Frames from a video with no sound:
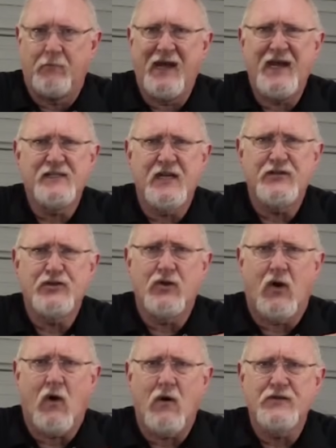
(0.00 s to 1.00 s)
Pay attention
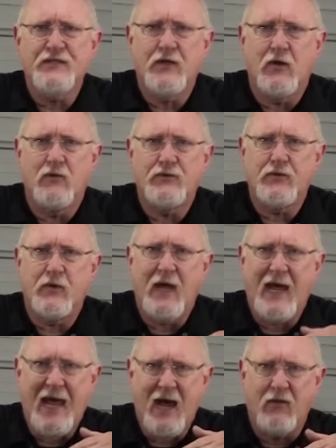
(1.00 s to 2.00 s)
also to
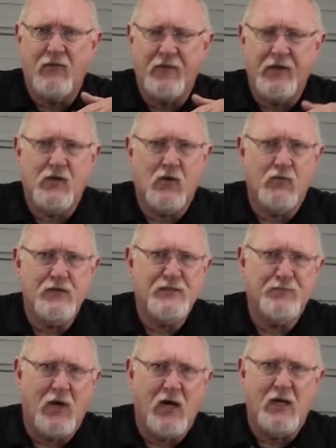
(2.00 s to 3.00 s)
how the vehicle
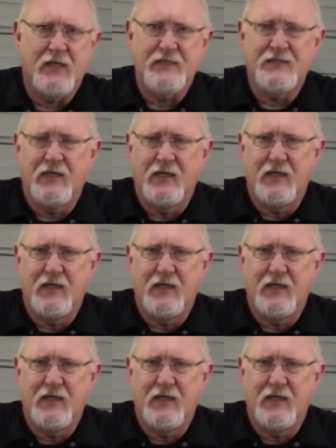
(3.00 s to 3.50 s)
responds.